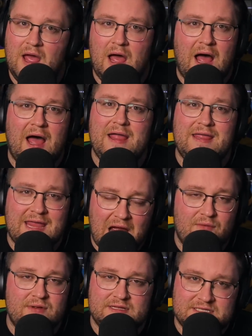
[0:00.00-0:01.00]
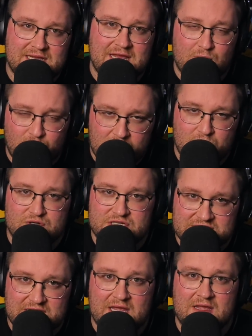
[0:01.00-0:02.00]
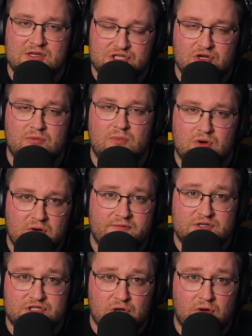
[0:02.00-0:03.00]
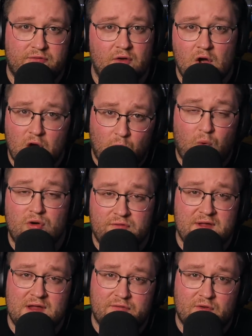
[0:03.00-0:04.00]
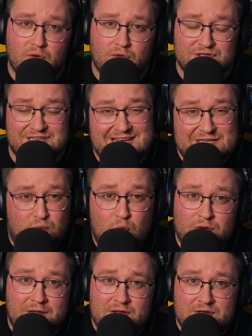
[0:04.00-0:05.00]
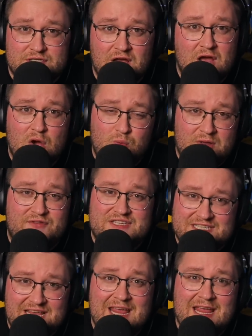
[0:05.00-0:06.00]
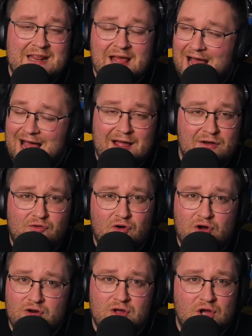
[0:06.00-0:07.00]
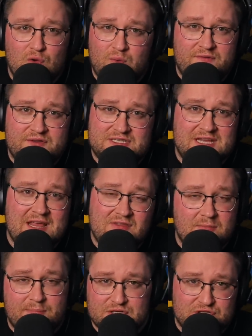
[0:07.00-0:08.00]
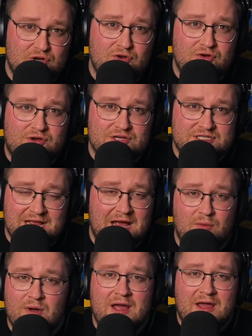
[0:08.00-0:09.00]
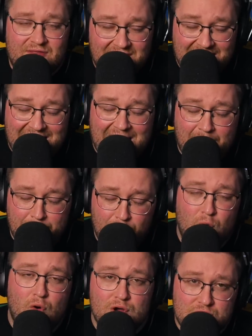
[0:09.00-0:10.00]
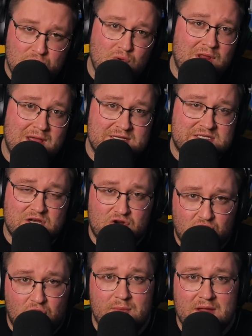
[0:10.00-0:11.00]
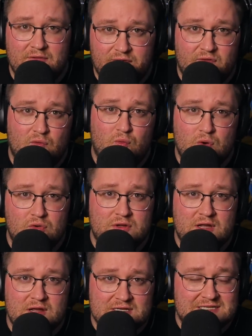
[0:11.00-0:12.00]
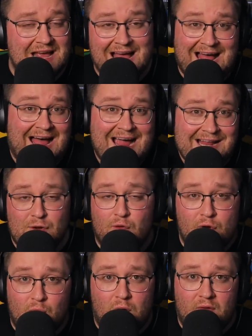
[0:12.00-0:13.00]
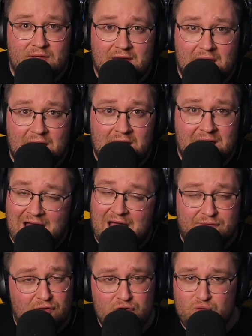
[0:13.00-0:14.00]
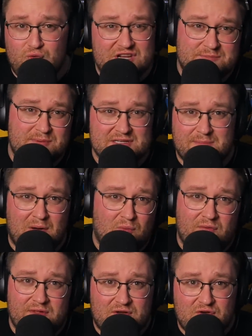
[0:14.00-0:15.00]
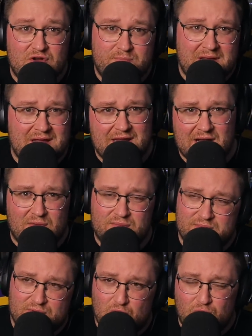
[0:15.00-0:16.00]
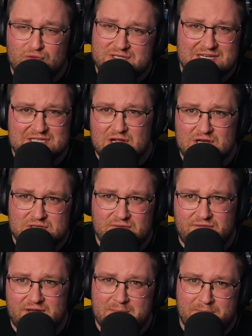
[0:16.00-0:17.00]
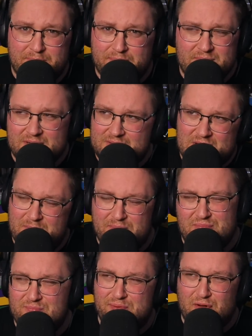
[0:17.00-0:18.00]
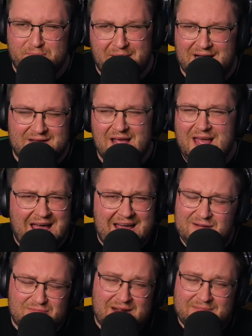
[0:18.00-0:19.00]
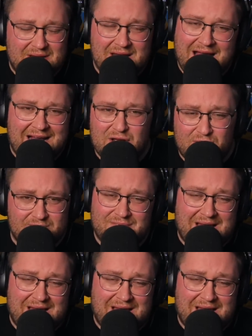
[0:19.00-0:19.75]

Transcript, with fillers: I guarantee we will see some other stuff. One thing, of course, is World Eaters. We've seen Angron, we've seen the Berserkers now. There are more units coming for the World Eaters. I don't know what they are. I've heard whispers about what they could be, you know, cultists or something, not blood pack. I don't like. I don't.